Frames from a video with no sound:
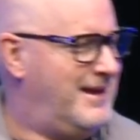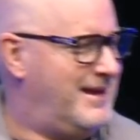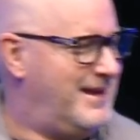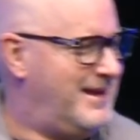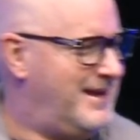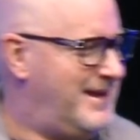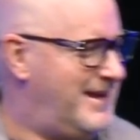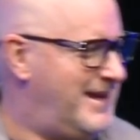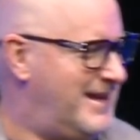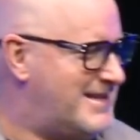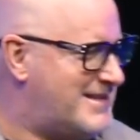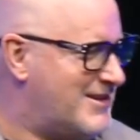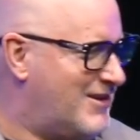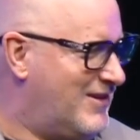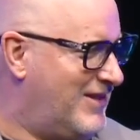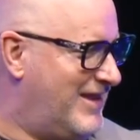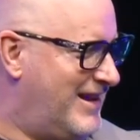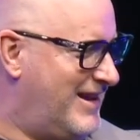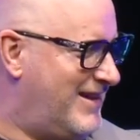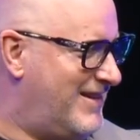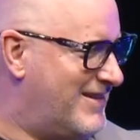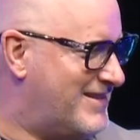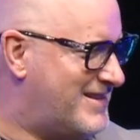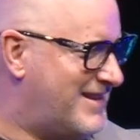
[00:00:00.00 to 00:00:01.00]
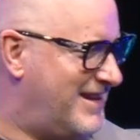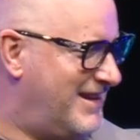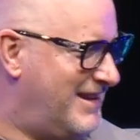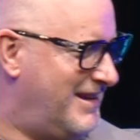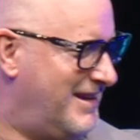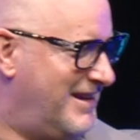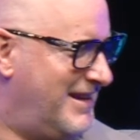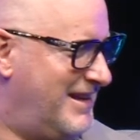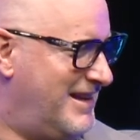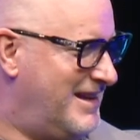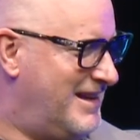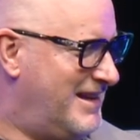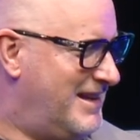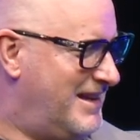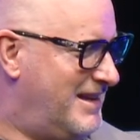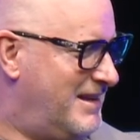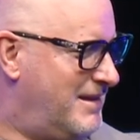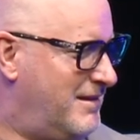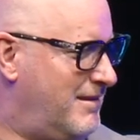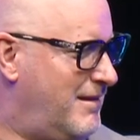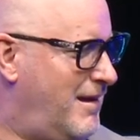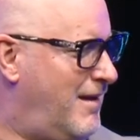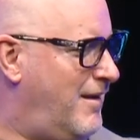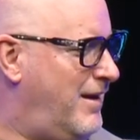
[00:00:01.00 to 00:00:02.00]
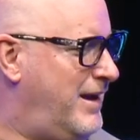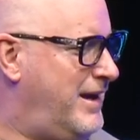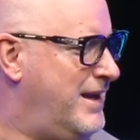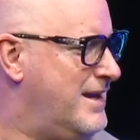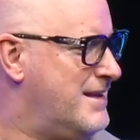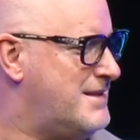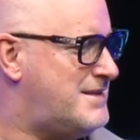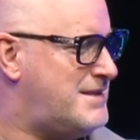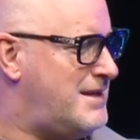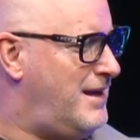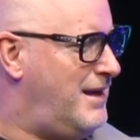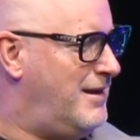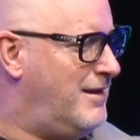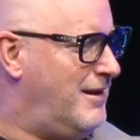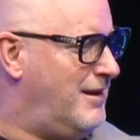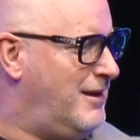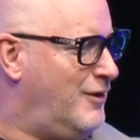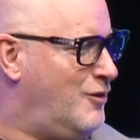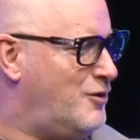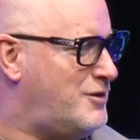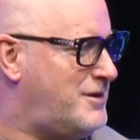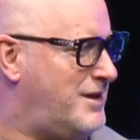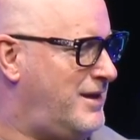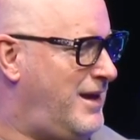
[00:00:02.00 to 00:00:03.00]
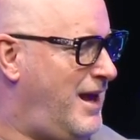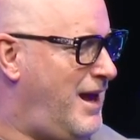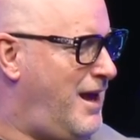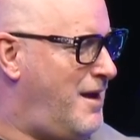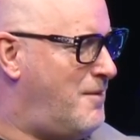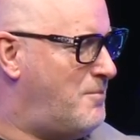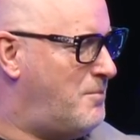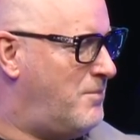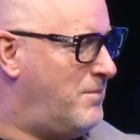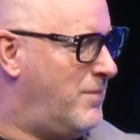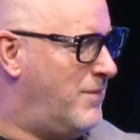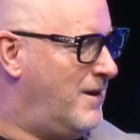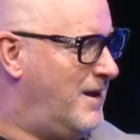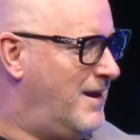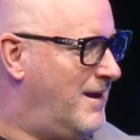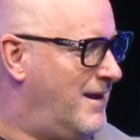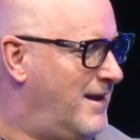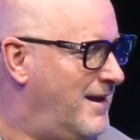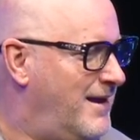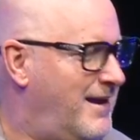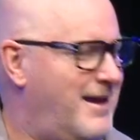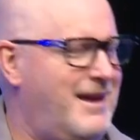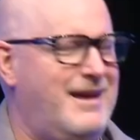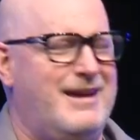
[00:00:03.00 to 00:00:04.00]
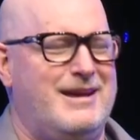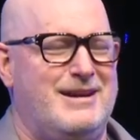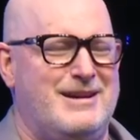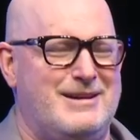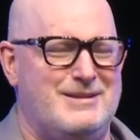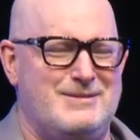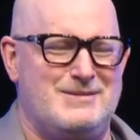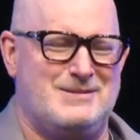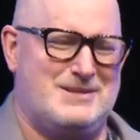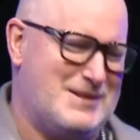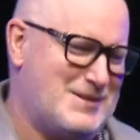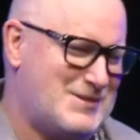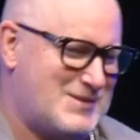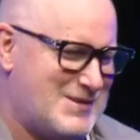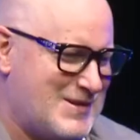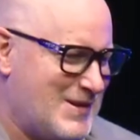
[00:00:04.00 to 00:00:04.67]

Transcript: It is on there, is it? No, I didn't see it. I looked it up. Uh, I'm just